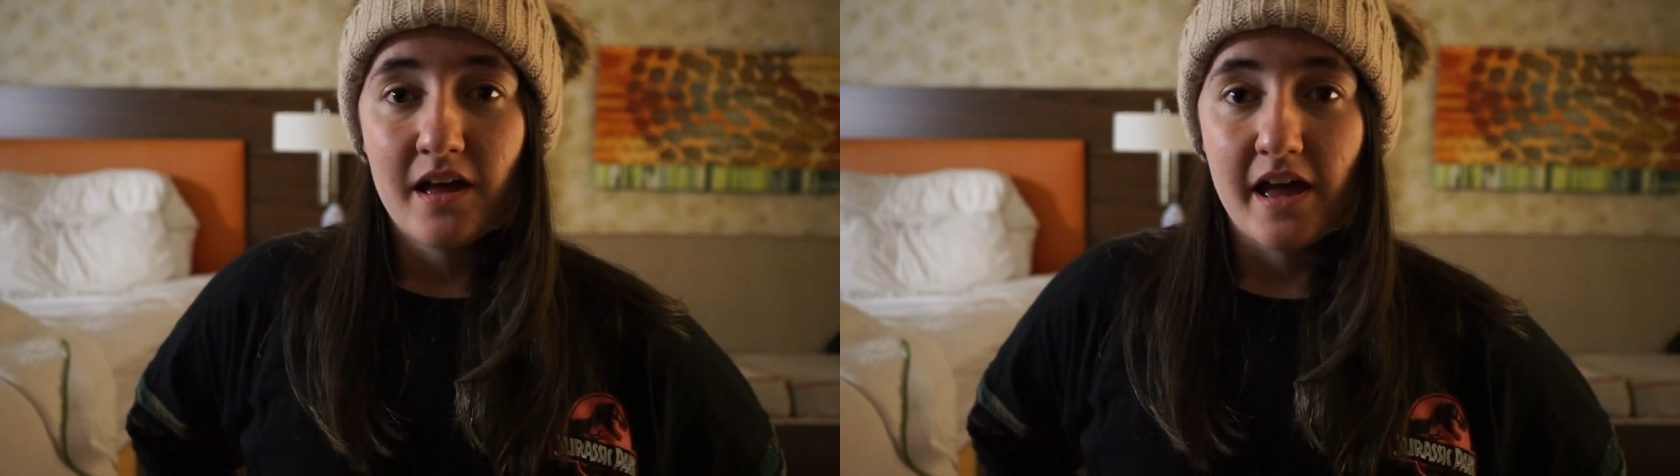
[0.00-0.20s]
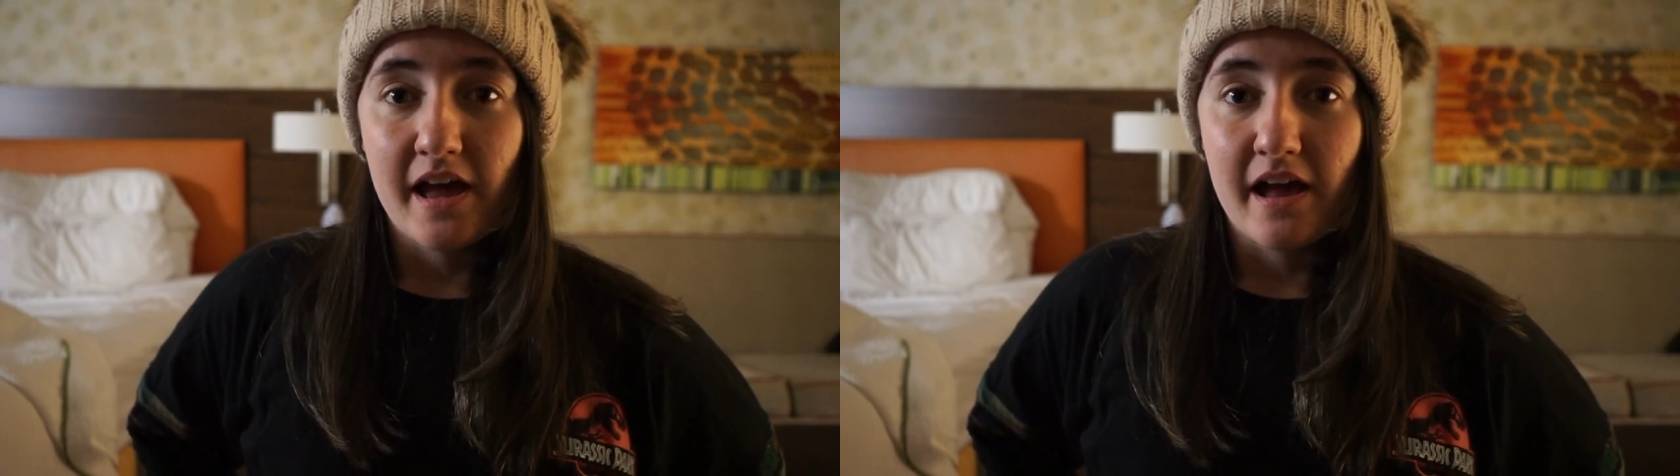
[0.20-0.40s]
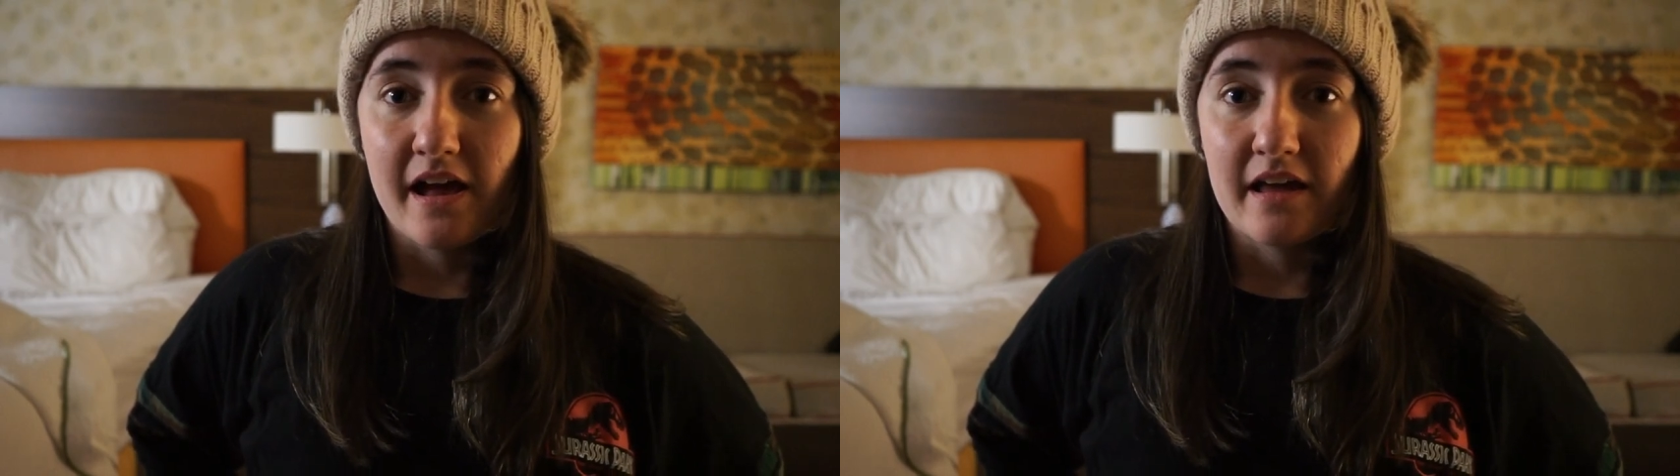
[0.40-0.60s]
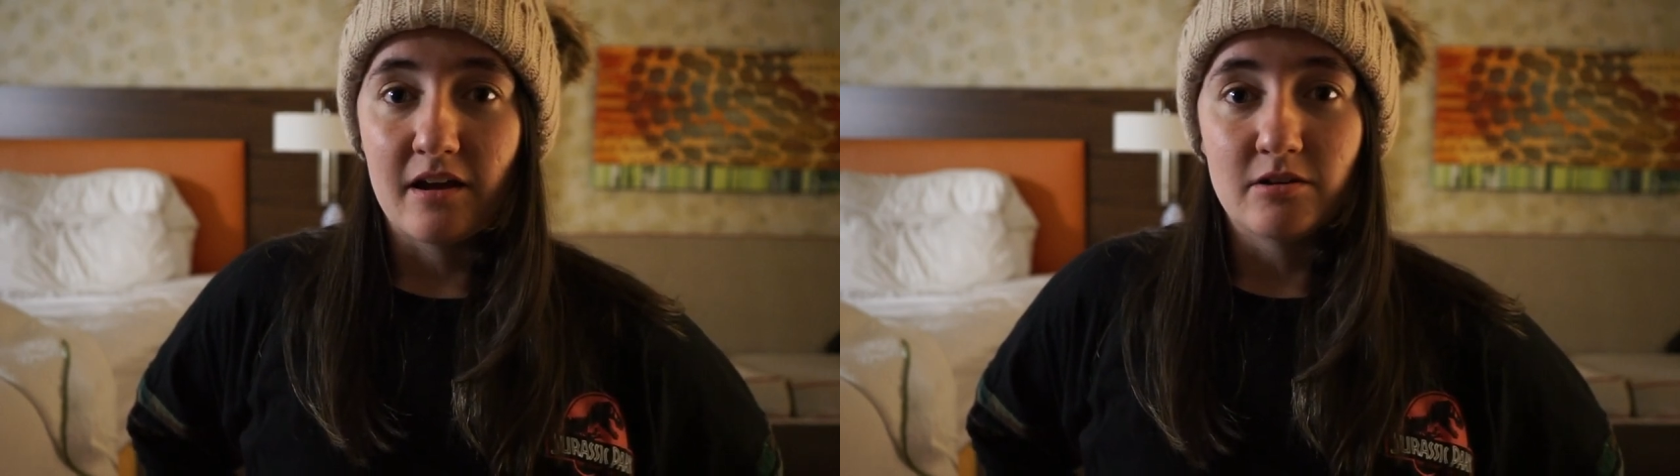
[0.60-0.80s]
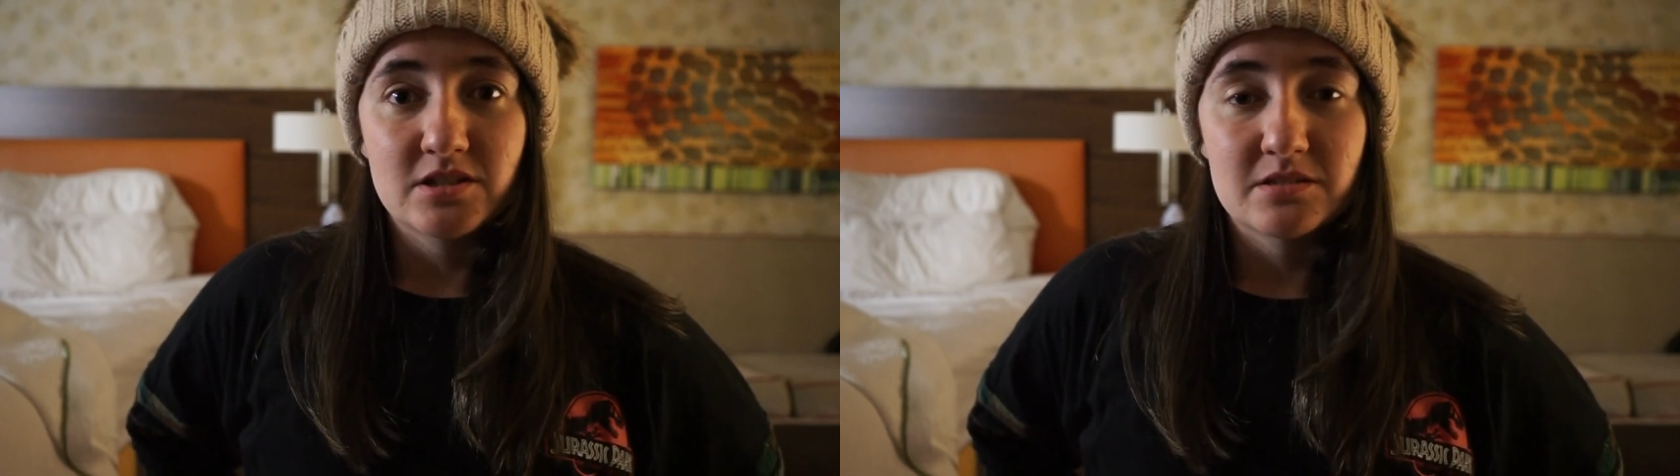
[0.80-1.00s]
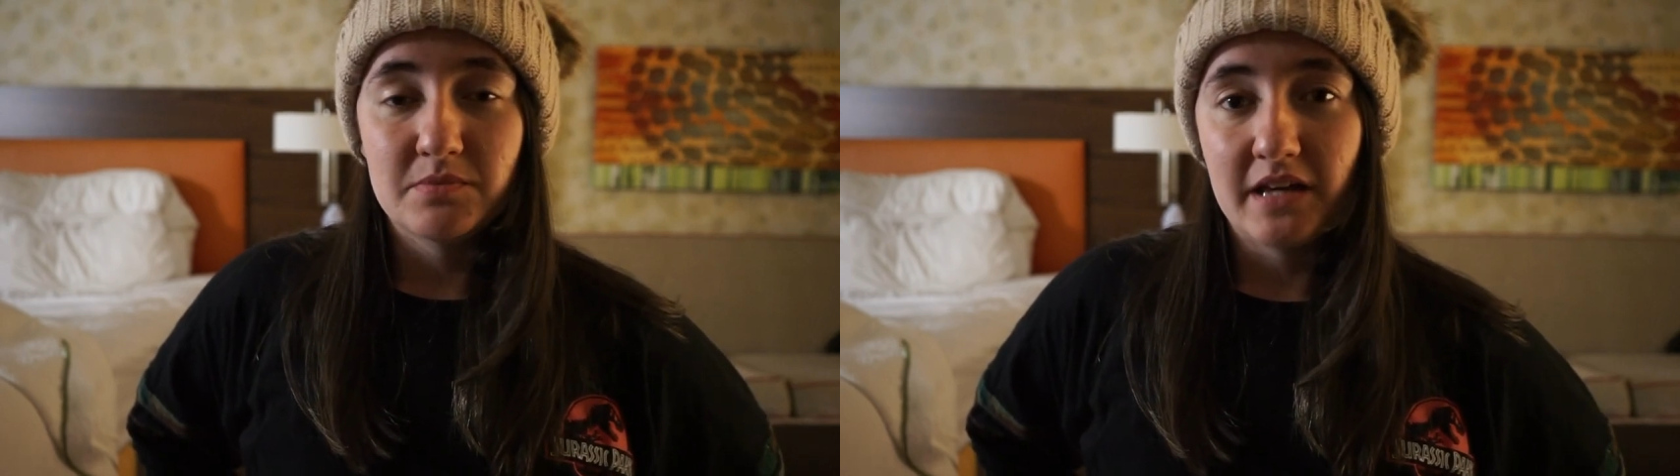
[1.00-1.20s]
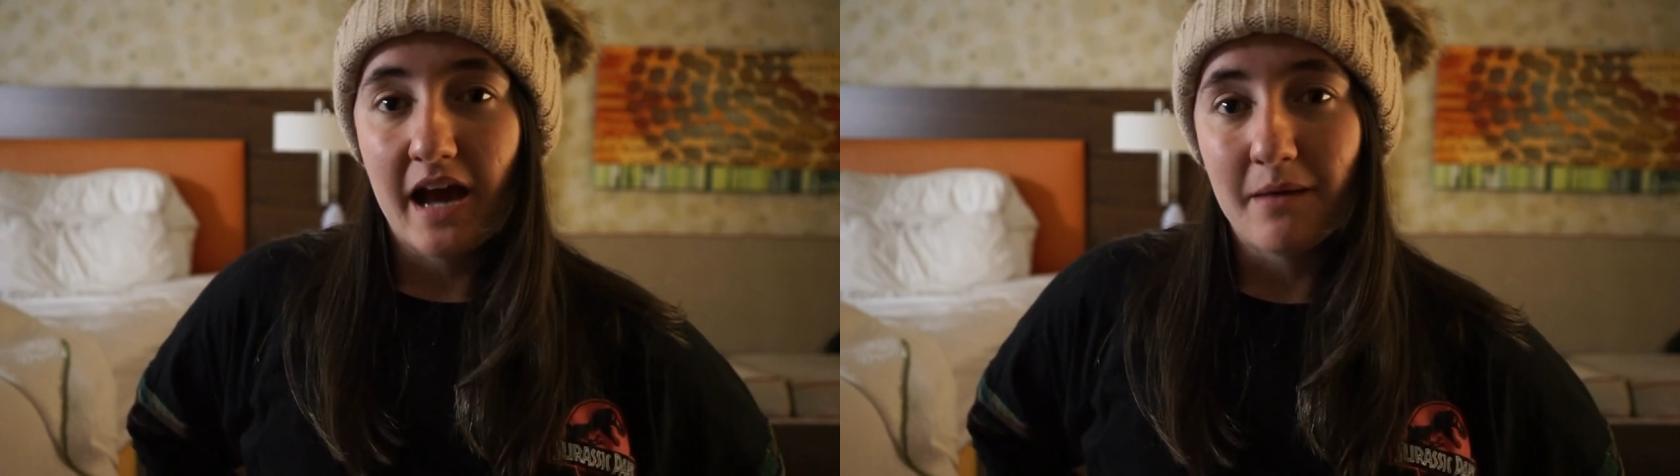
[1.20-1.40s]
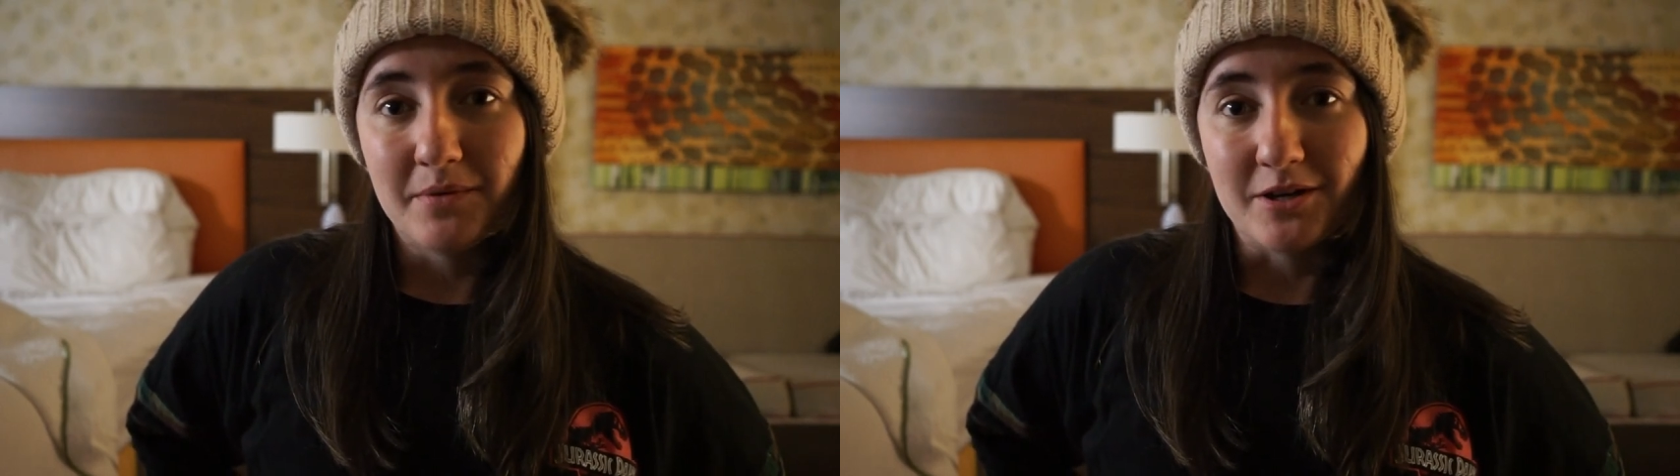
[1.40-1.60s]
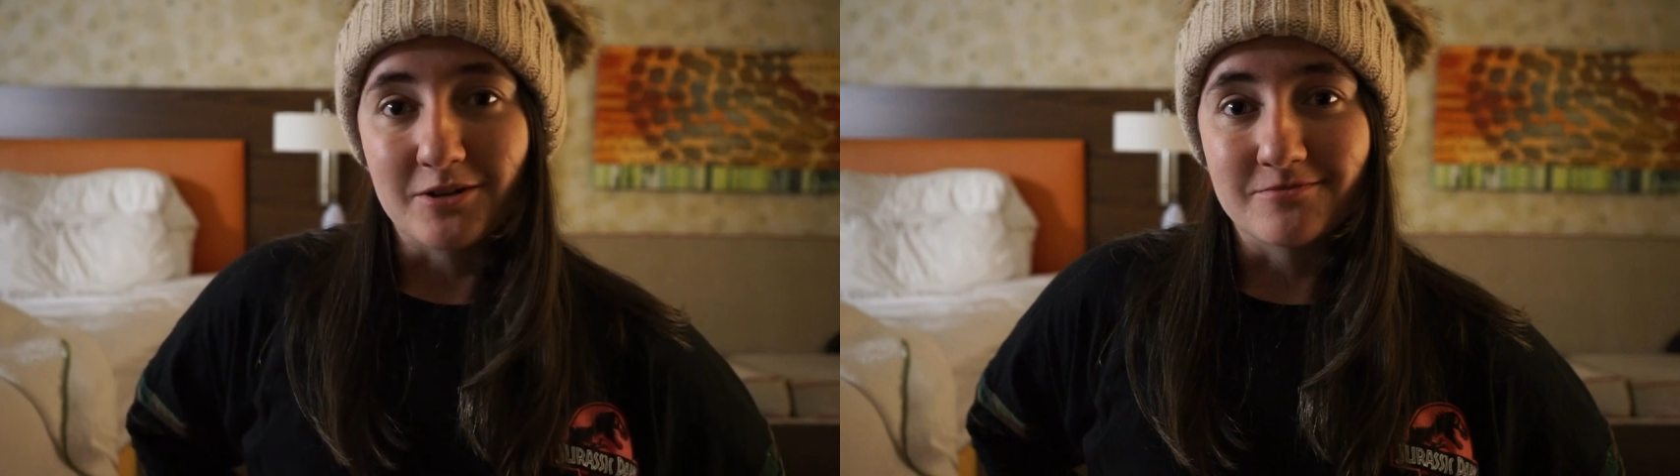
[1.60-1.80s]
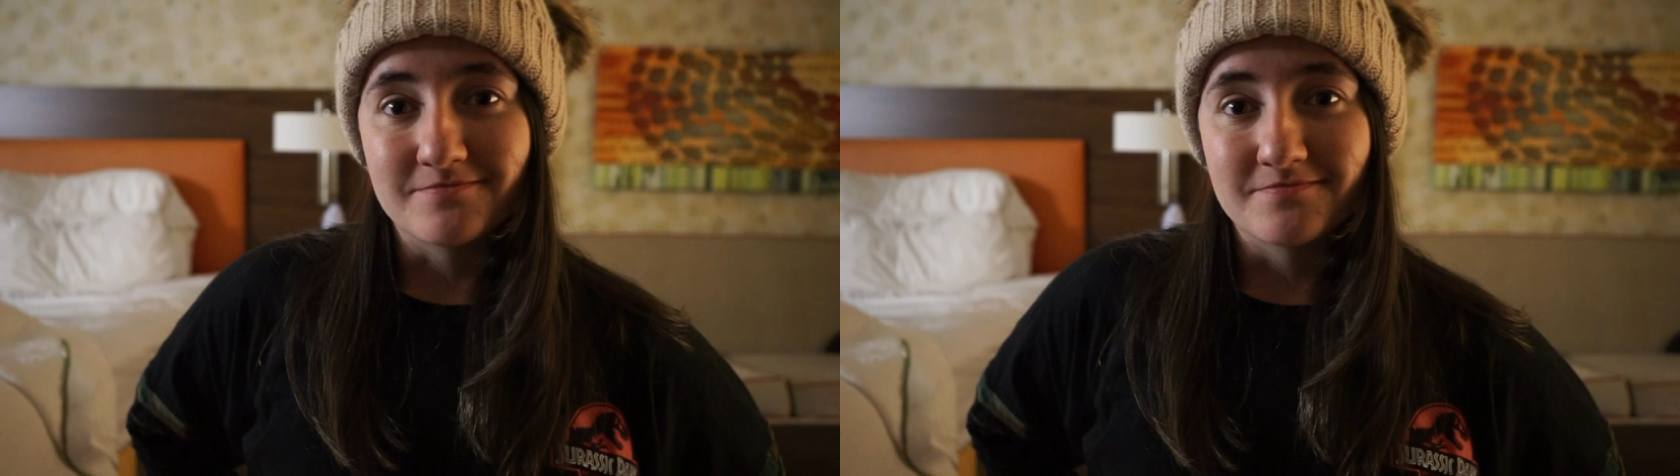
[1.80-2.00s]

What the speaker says: and I'll just be happier.